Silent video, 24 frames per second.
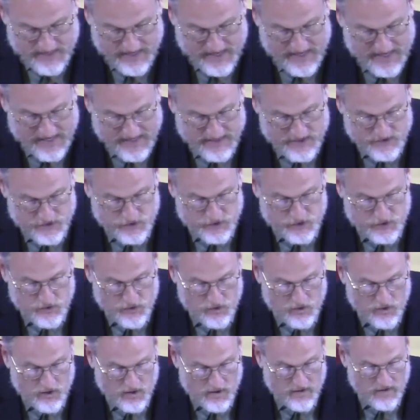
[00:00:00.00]
as
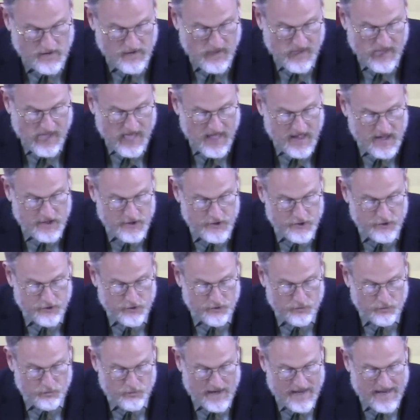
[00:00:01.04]
your,
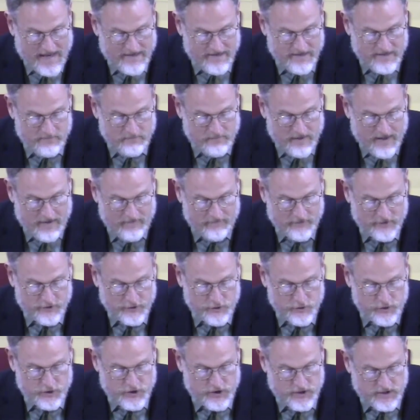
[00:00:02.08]
your random
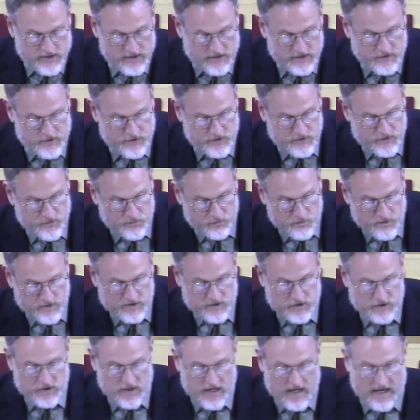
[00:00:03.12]
evolutionists
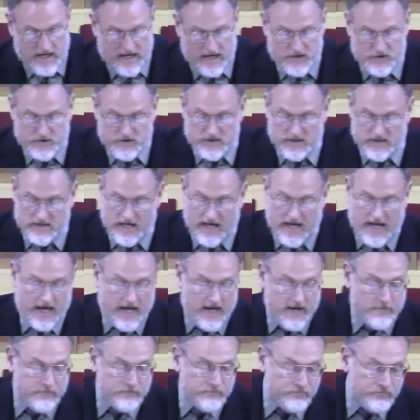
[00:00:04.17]
would say
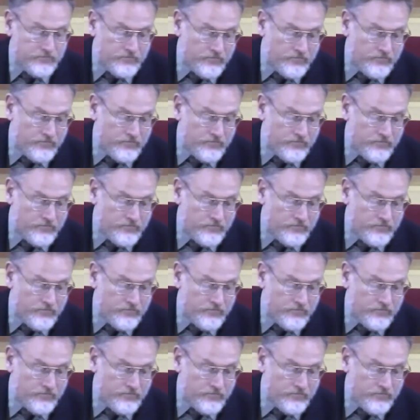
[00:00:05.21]
today.